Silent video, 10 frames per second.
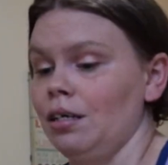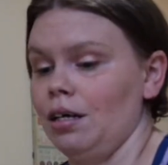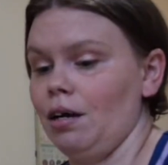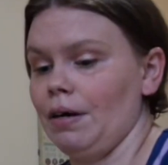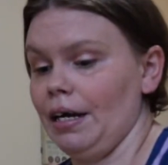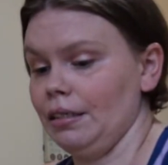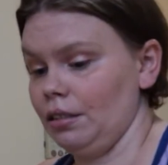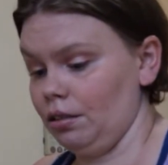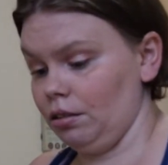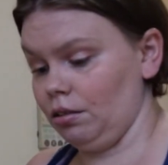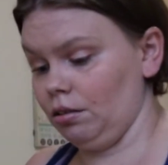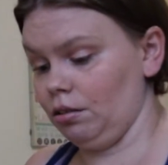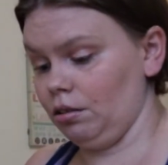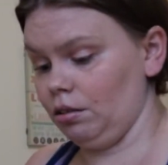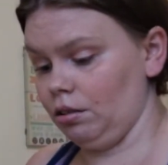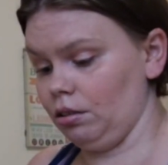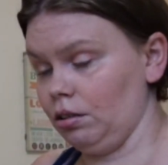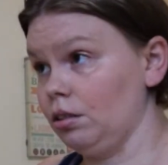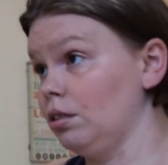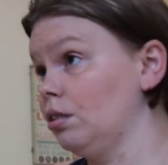Alright.
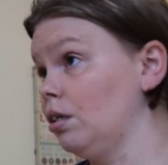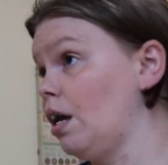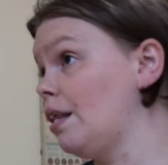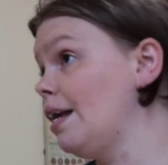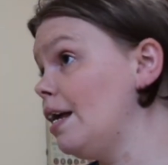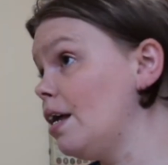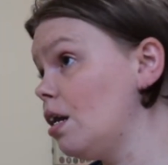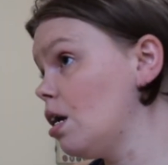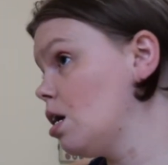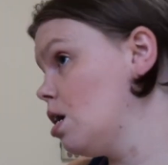And then